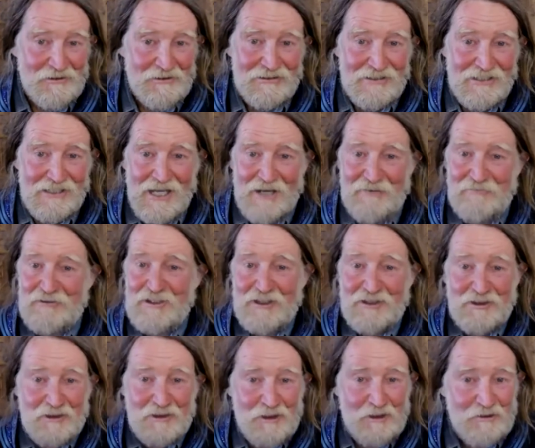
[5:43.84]

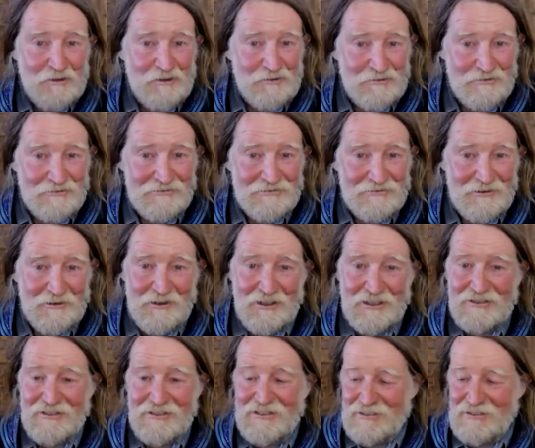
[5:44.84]
Everything's cool.
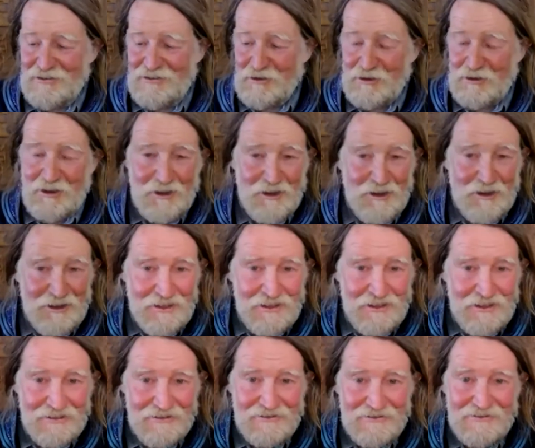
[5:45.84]
You're good.
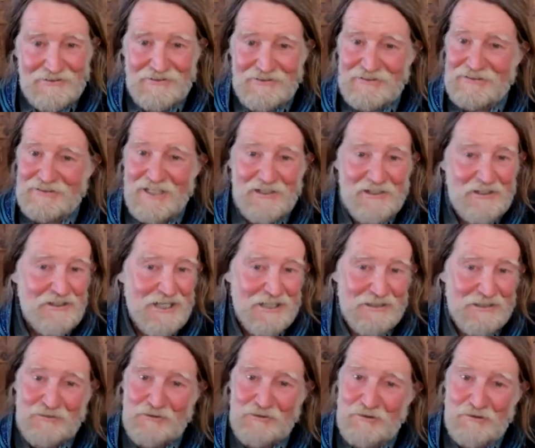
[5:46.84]
None of
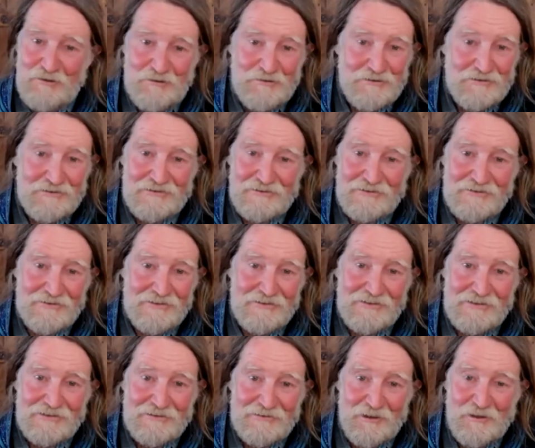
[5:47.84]
that's true.
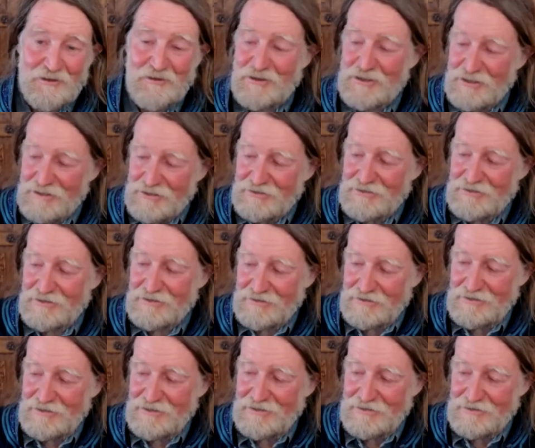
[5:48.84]
No,
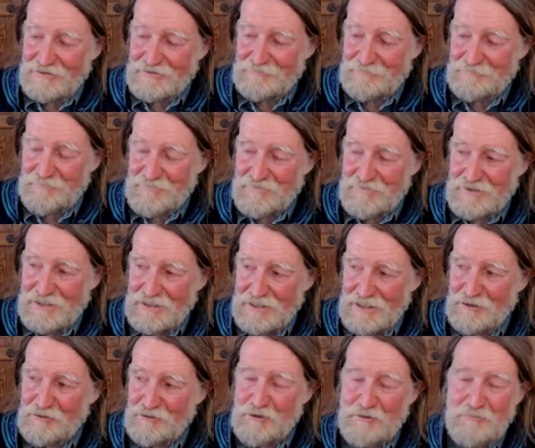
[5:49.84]
the
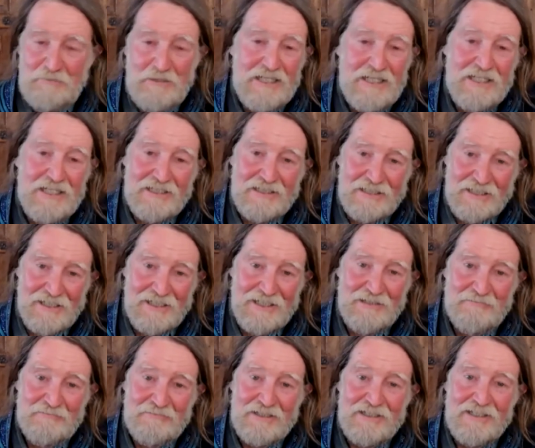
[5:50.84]
intermediate
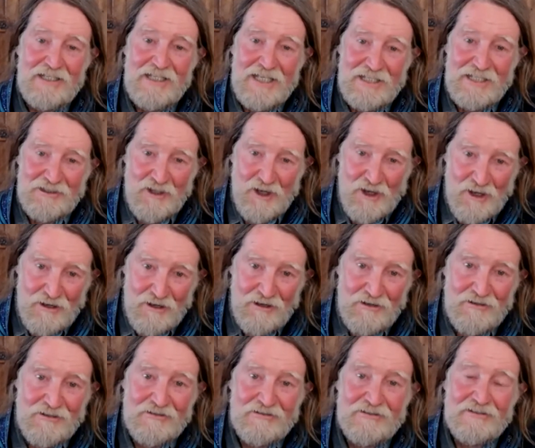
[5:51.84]
time is a
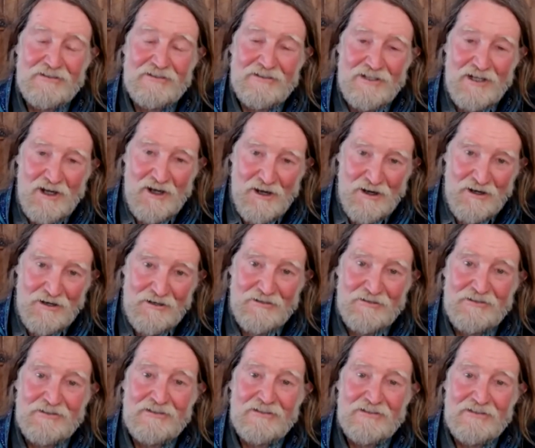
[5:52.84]
hard
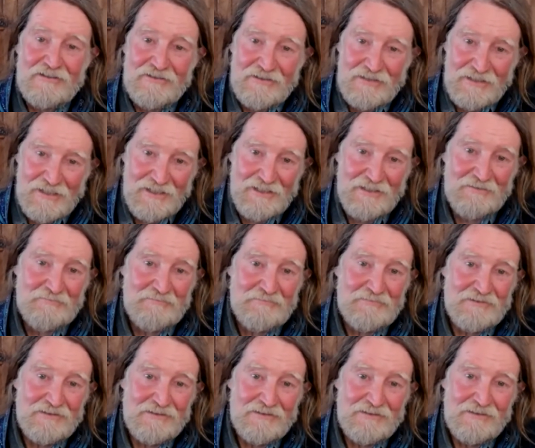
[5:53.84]
time.
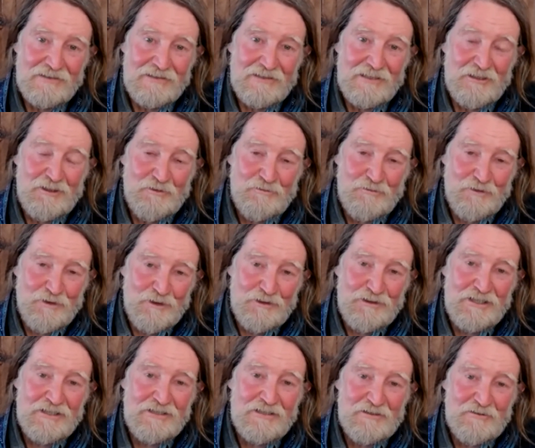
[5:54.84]
You've looked
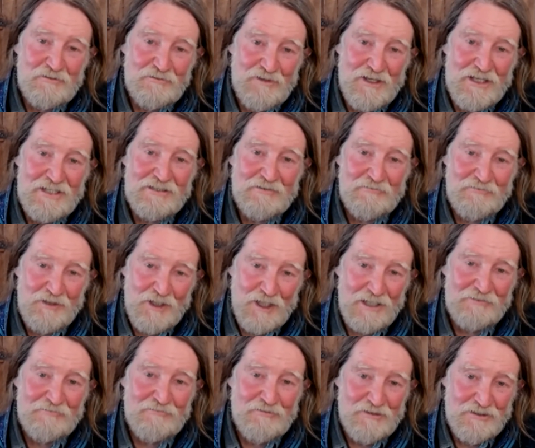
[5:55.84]
into the face of
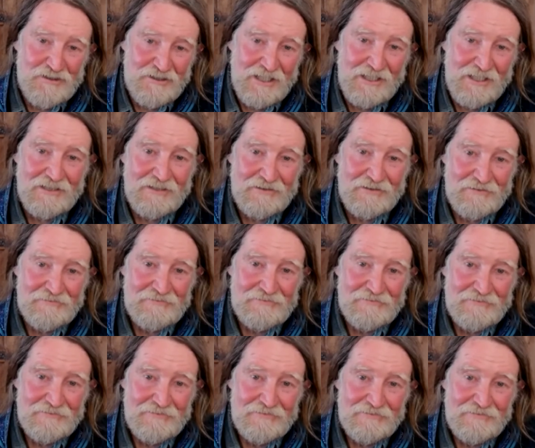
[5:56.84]
God for a second
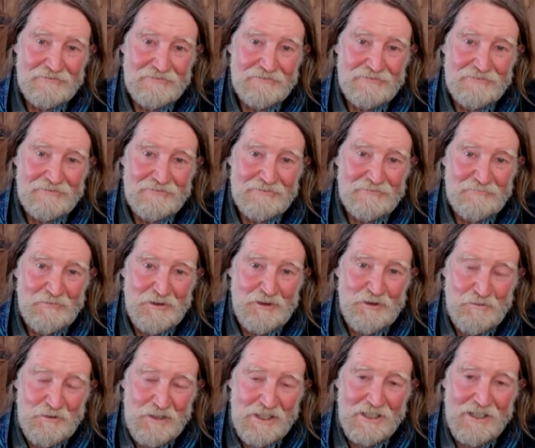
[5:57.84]
when
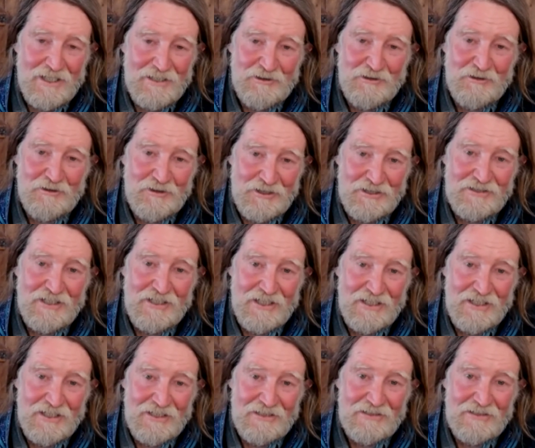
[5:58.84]
you realize you're going to die.